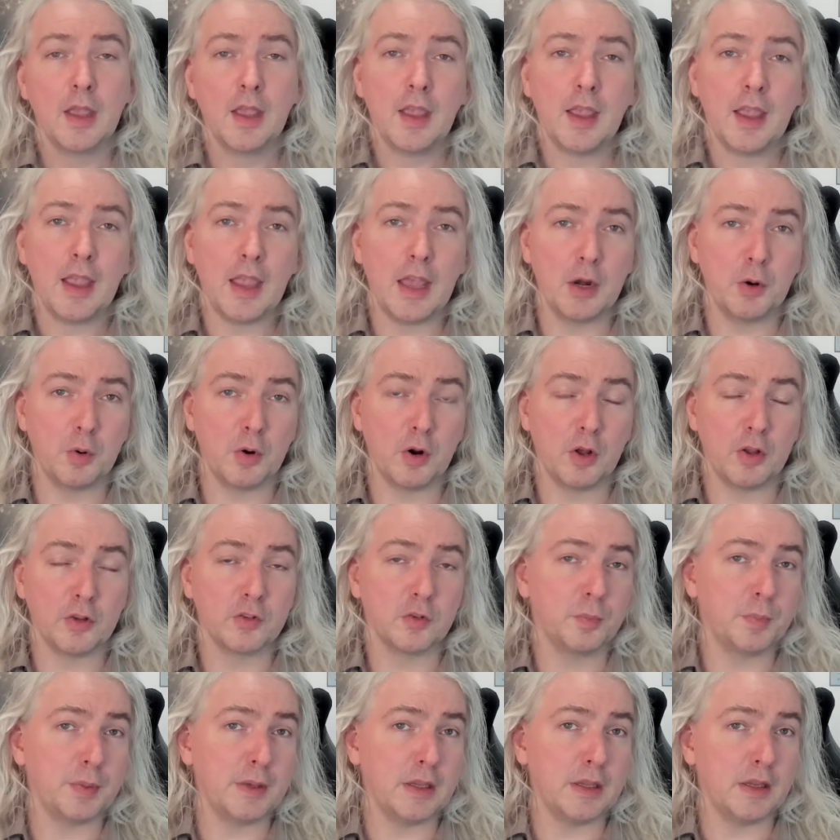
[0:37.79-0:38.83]
And it would also
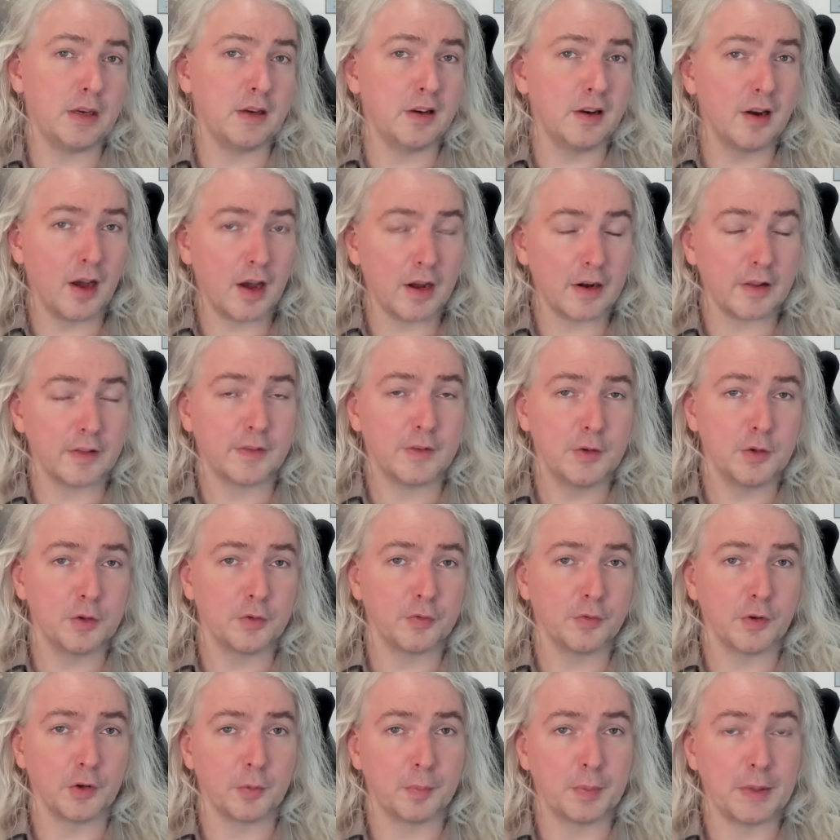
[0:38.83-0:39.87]
be not as
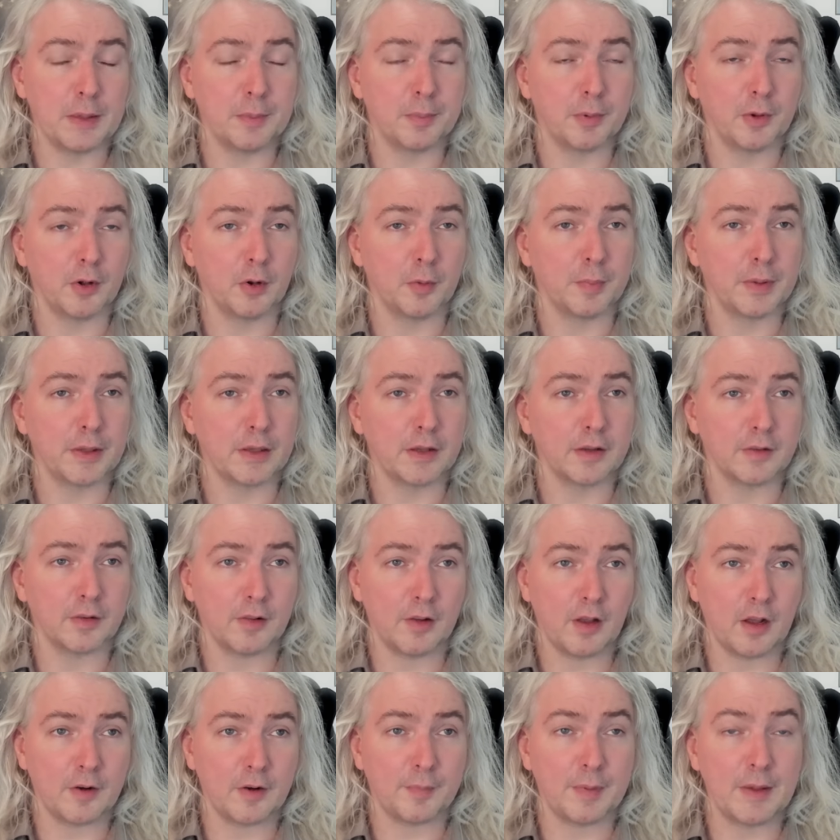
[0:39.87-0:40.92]
useful to people because a
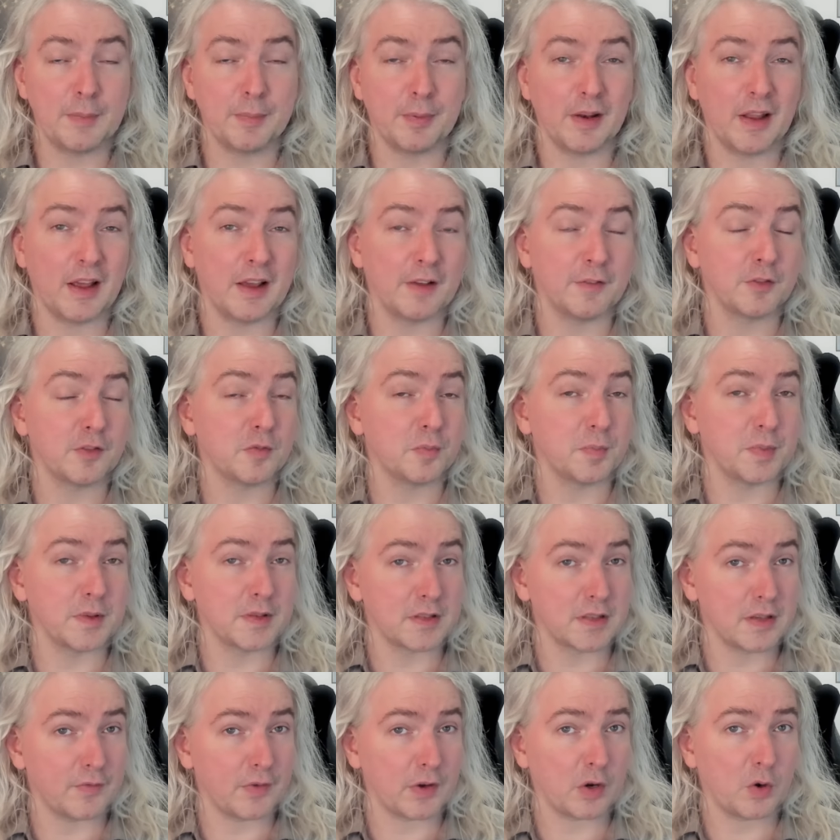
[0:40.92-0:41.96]
lot of people have
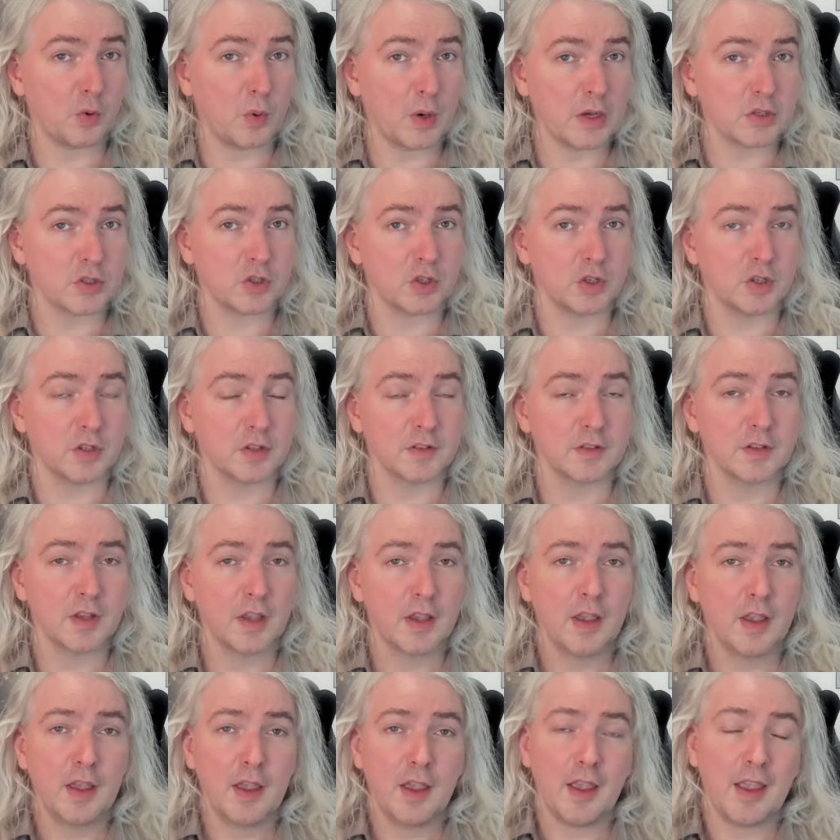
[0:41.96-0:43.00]
specific questions
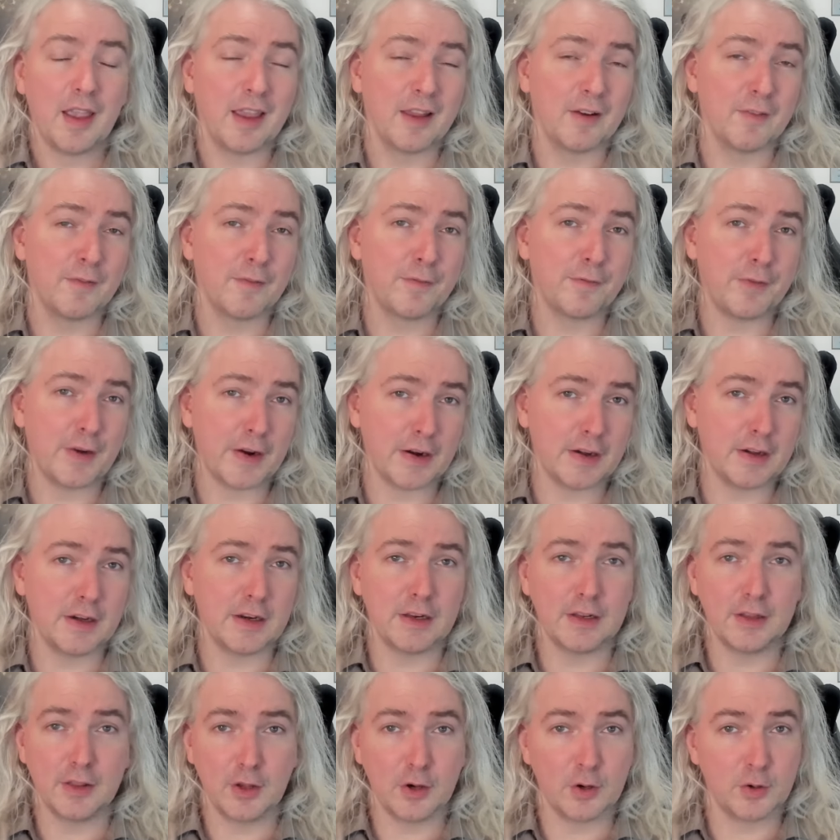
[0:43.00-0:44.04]
and
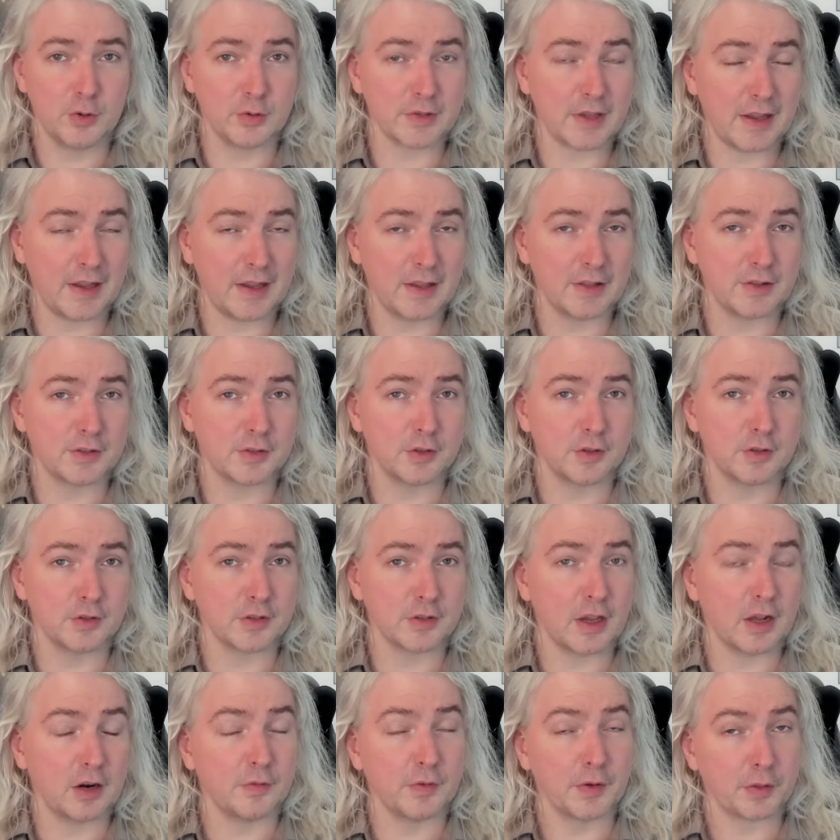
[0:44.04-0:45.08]
finding those answers
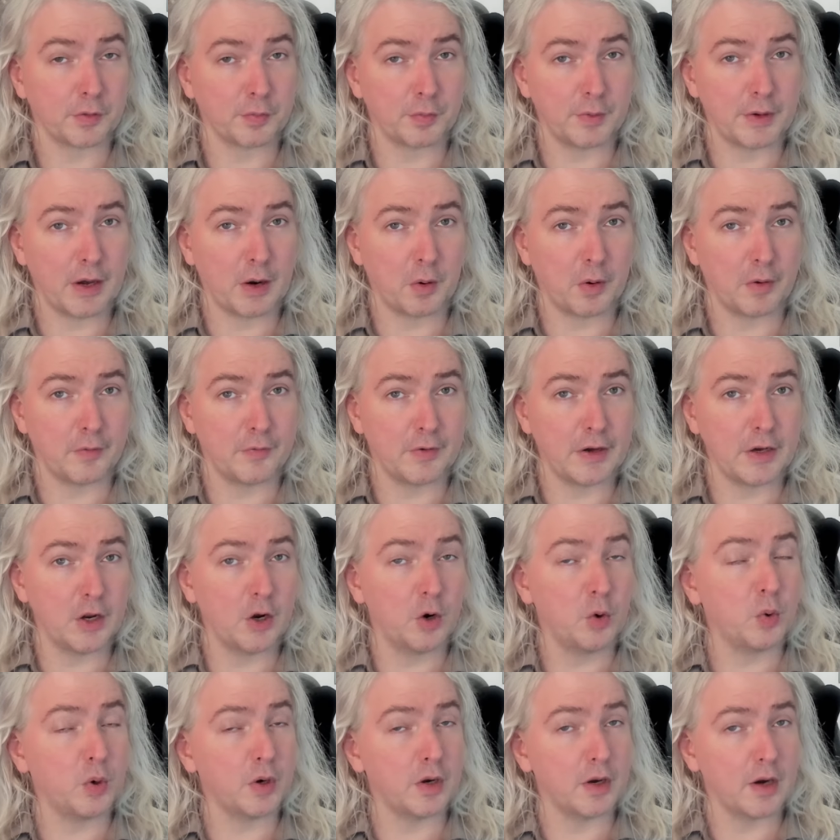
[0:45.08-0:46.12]
out of a three hour video
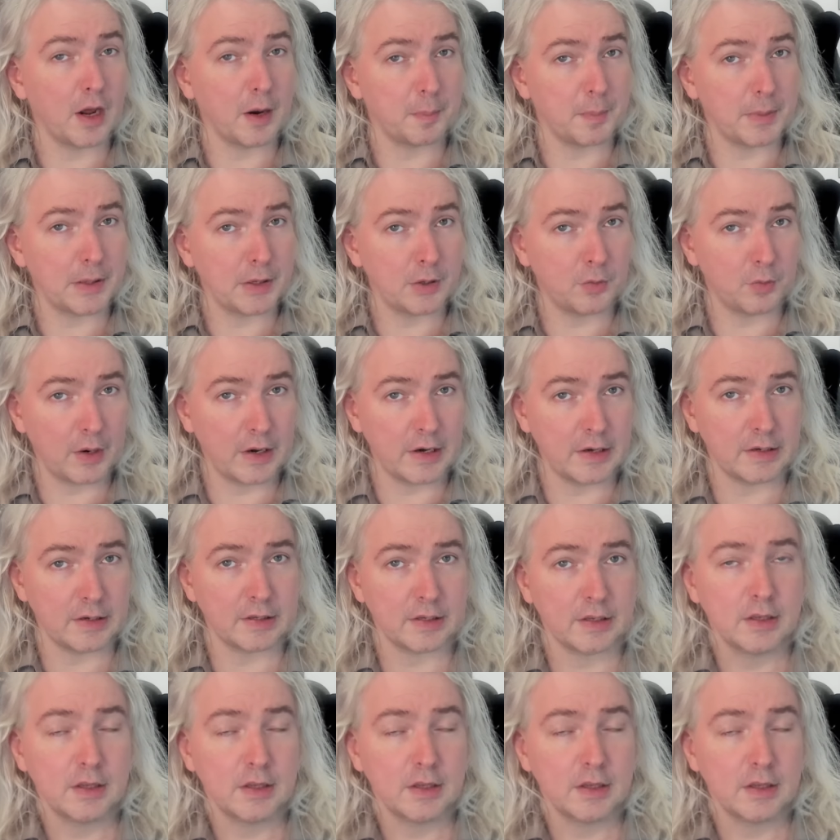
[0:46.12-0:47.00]
would not be great.